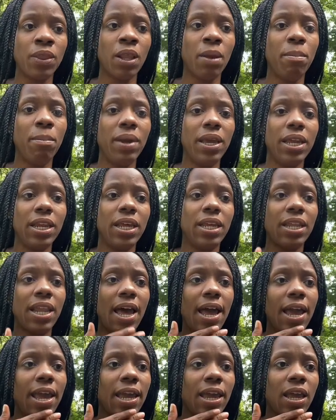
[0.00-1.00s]
meaning
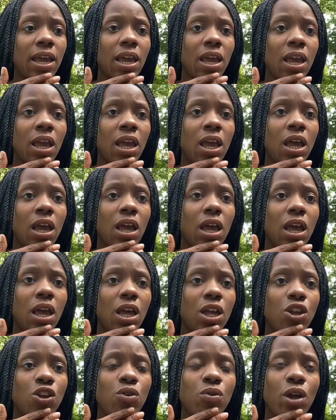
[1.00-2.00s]
like,
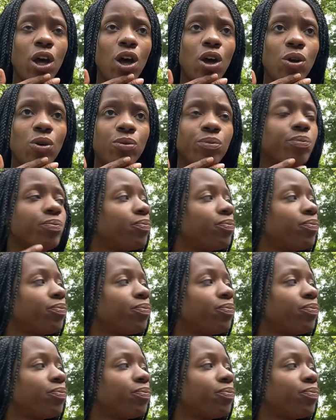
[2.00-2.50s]
you know,